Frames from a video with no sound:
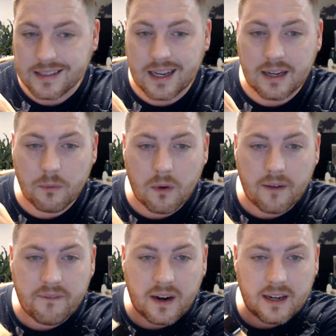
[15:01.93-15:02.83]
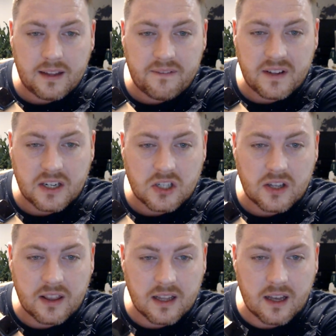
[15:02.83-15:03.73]
I finally
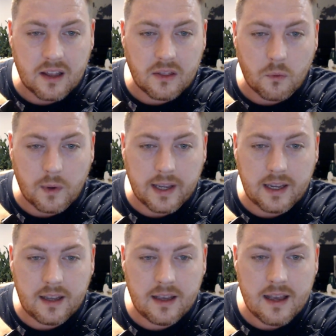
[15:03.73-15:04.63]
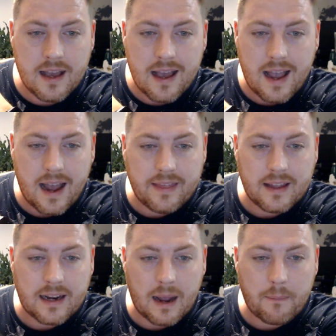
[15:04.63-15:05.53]
finished the wing, and
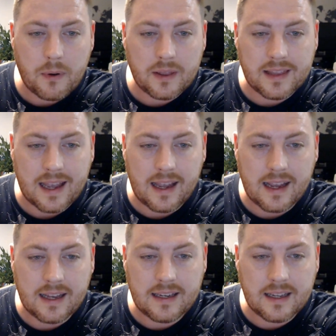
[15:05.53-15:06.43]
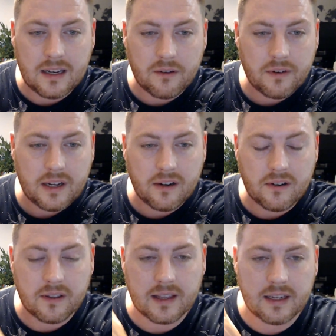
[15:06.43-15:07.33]
then I put the hand in over here.
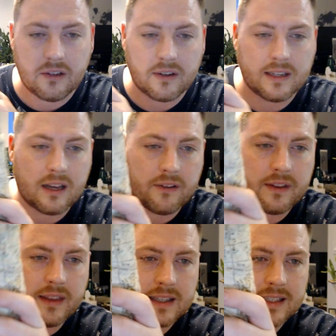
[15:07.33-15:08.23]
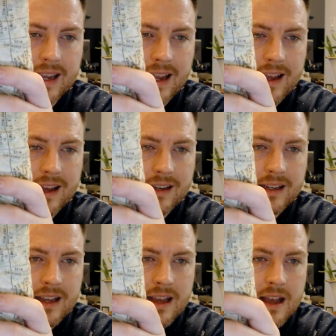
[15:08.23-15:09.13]
Not that you can tell that that's a hand.
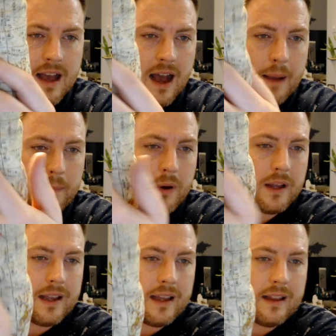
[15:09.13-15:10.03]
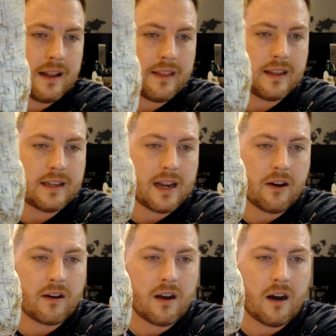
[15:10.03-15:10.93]
I put in the
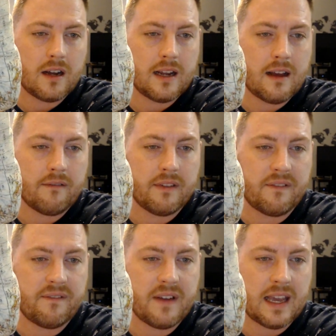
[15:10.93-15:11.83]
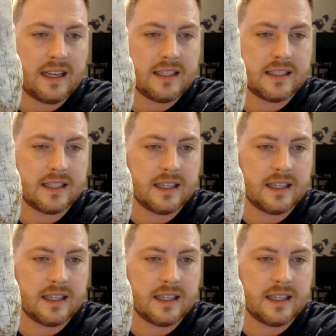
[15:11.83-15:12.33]
terracotta of the face.